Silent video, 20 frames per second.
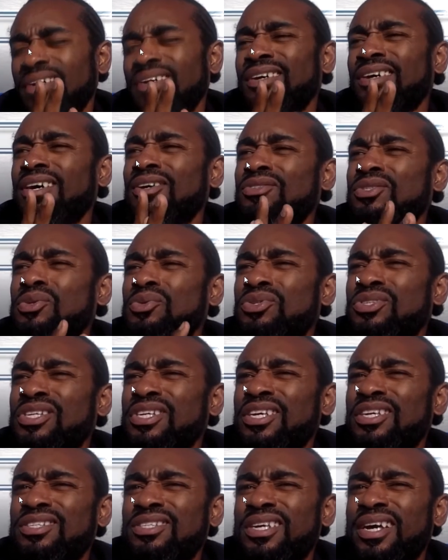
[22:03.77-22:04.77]
Also,
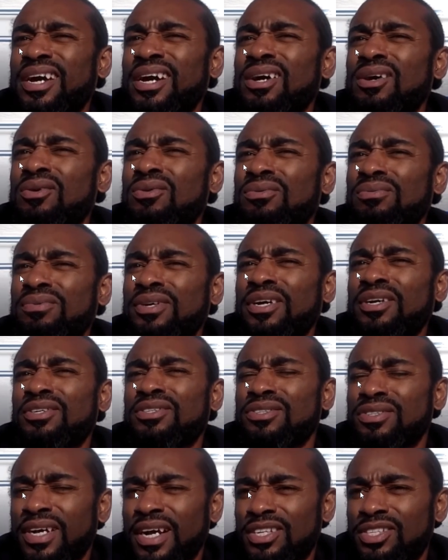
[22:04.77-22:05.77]
seeing as how
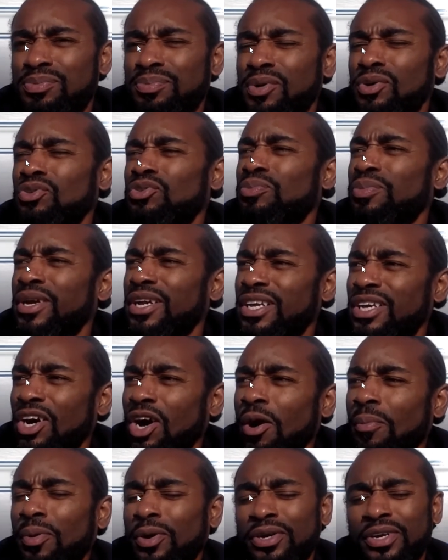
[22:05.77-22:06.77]
there's not supposed to be any
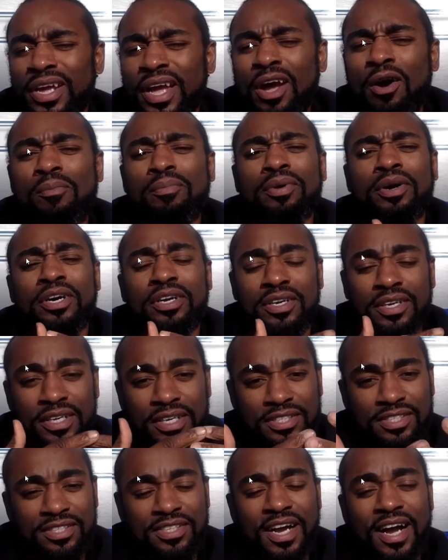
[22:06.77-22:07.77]
up or down, but
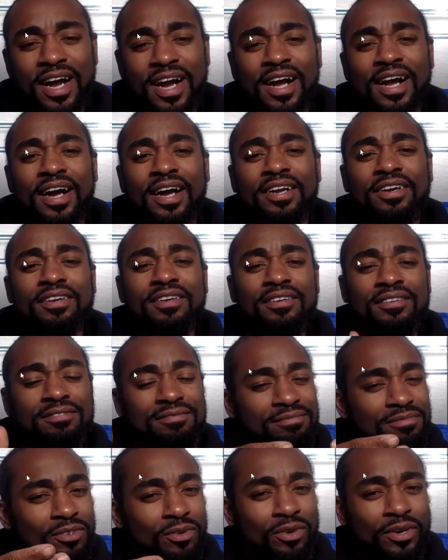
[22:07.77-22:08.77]
it's odd,
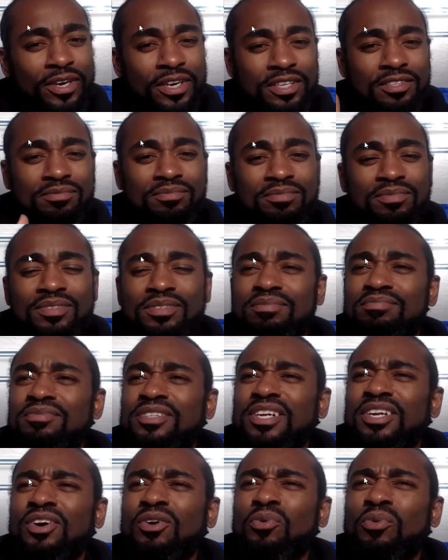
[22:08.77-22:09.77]
or it,
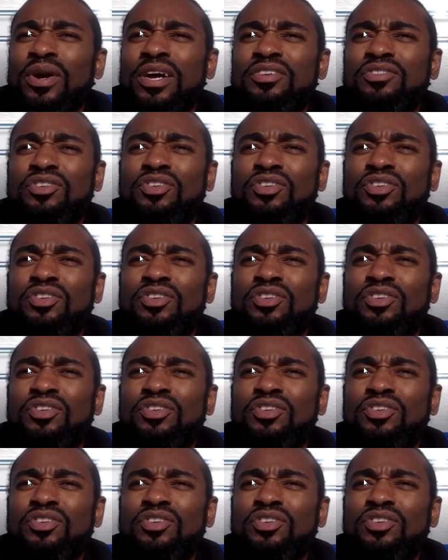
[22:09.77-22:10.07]
you know, raises